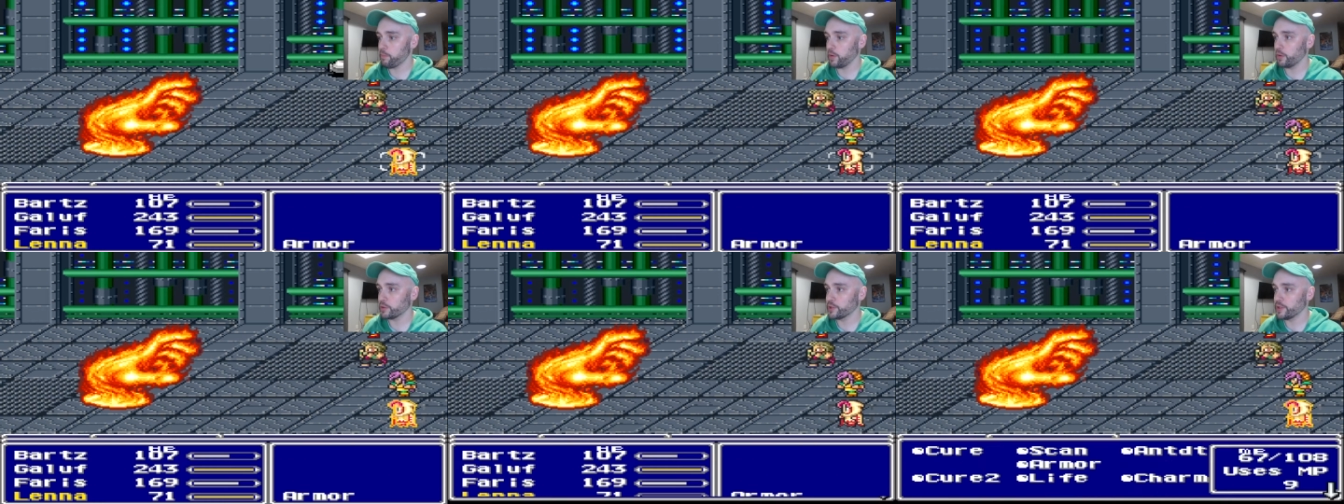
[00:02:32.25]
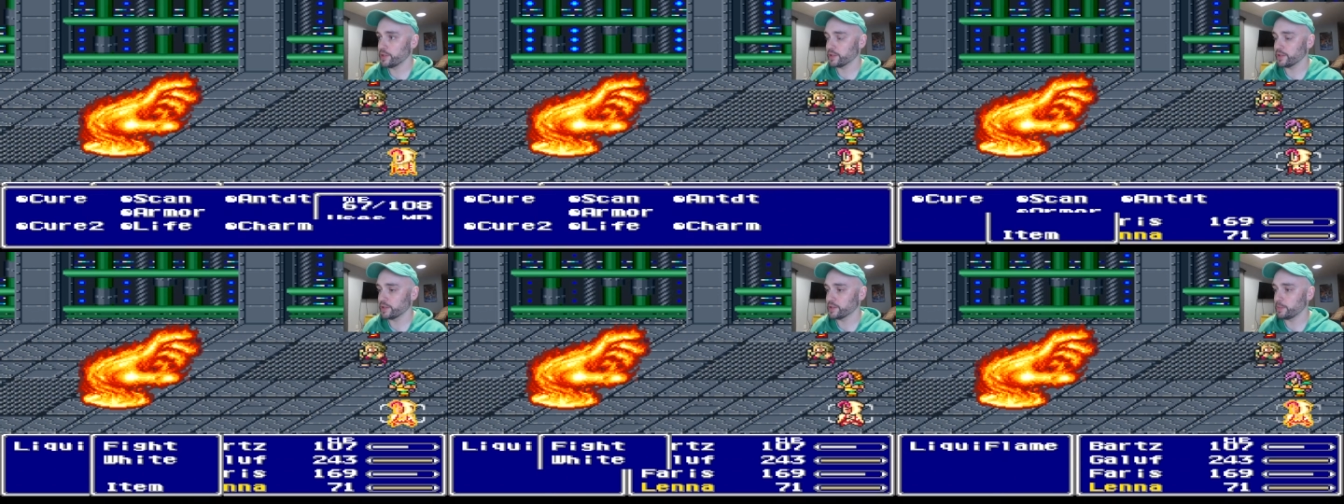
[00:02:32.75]
Oh, she is
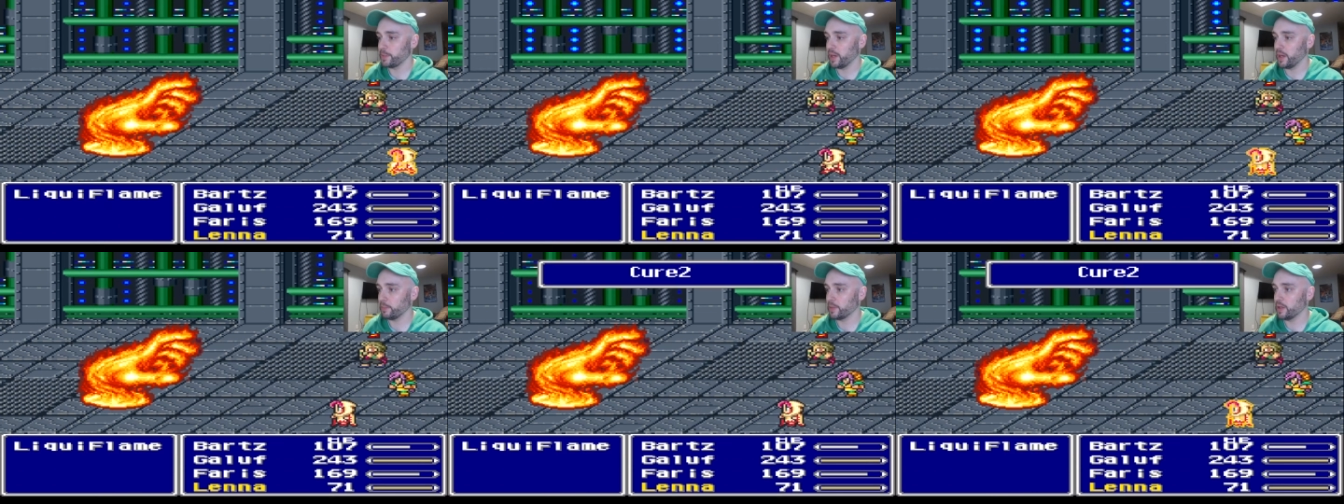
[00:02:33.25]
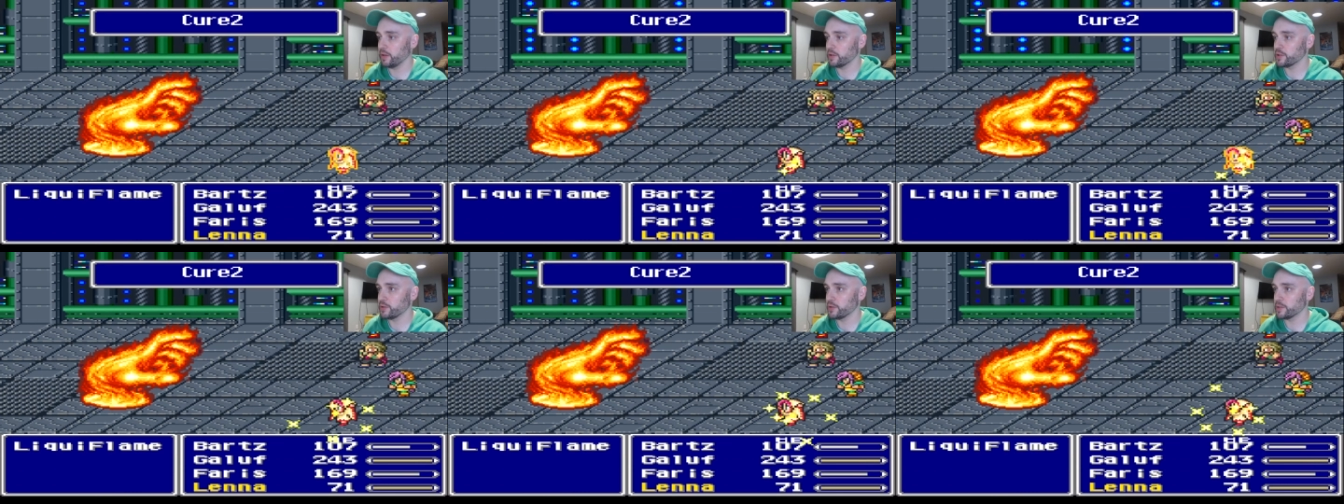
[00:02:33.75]
gonna spam Cure
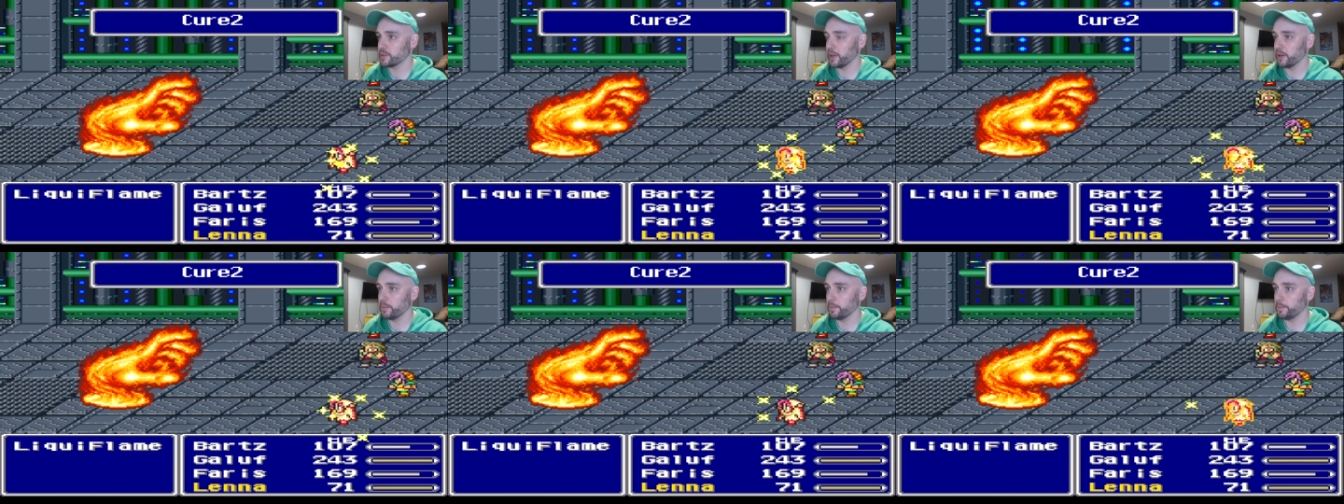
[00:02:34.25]
2 this battle.